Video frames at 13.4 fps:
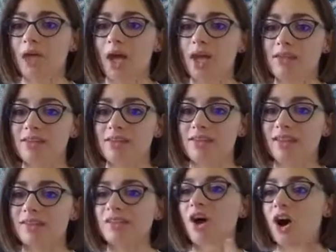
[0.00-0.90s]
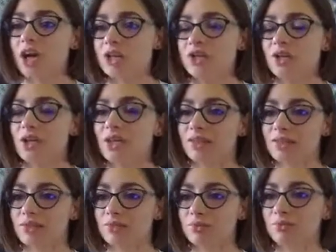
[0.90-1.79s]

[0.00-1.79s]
And that's conjuring, that's